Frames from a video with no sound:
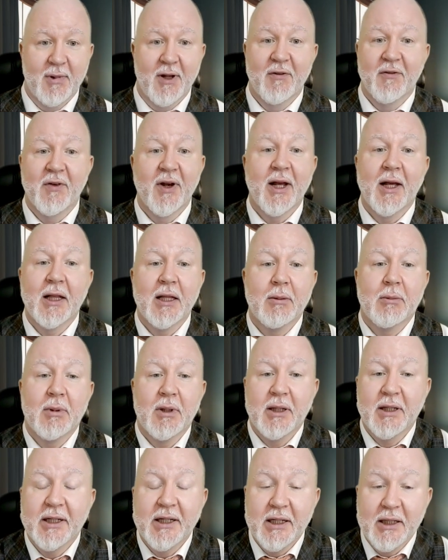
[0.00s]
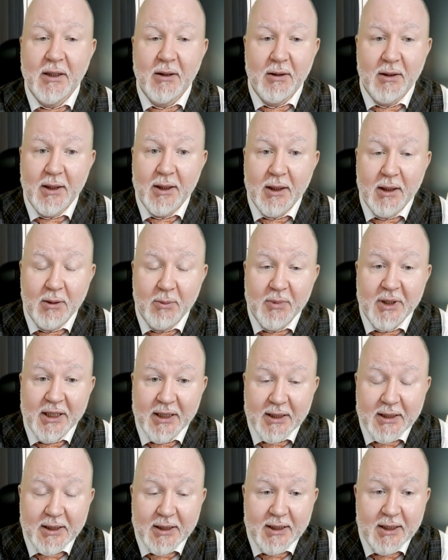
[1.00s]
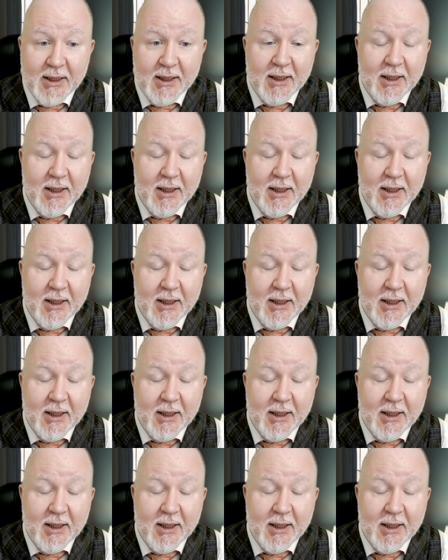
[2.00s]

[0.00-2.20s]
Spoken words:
available legal means